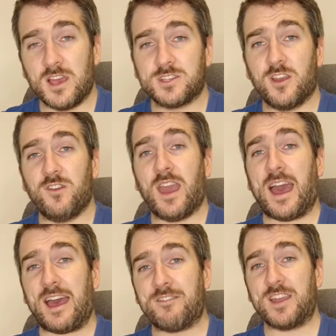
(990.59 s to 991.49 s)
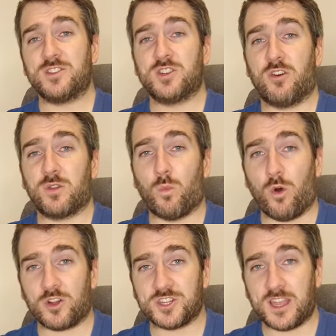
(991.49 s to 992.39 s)
So if you have enjoyed
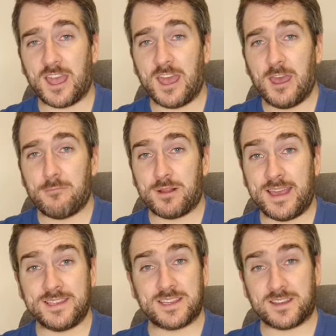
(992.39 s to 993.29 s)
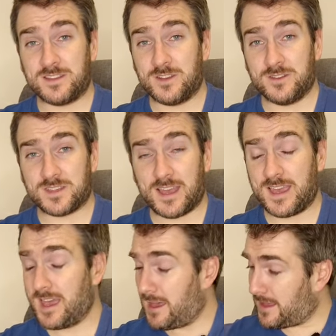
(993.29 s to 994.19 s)
watching it, please, as I do say,